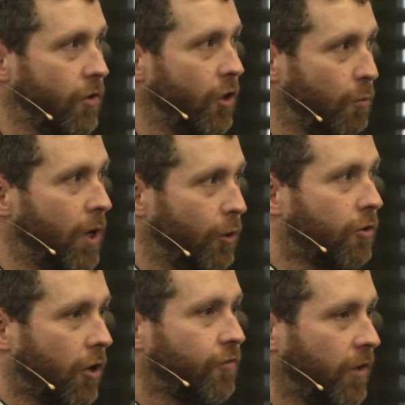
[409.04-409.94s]
you will
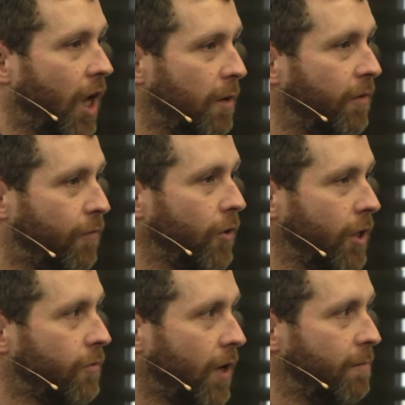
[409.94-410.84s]
cross the line before
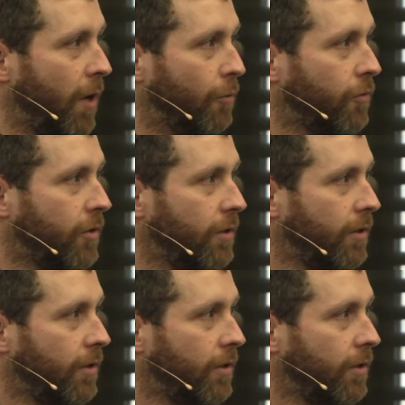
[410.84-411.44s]
Usain Bolt.